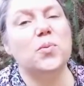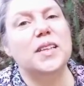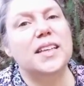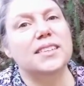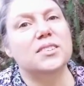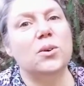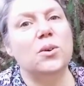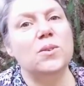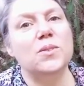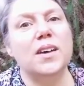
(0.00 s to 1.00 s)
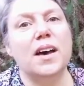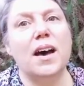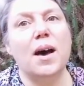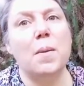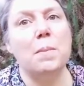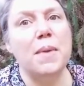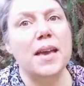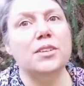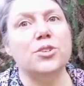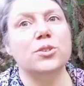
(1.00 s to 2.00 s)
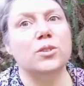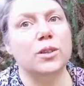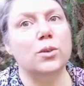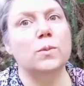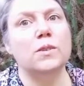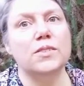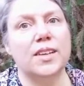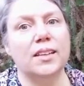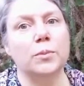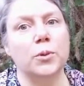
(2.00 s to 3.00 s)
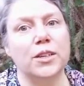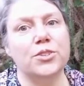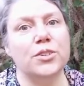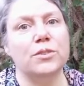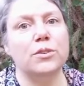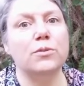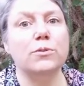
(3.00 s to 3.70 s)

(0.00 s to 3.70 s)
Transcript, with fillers: We'd like to hold a major global celebration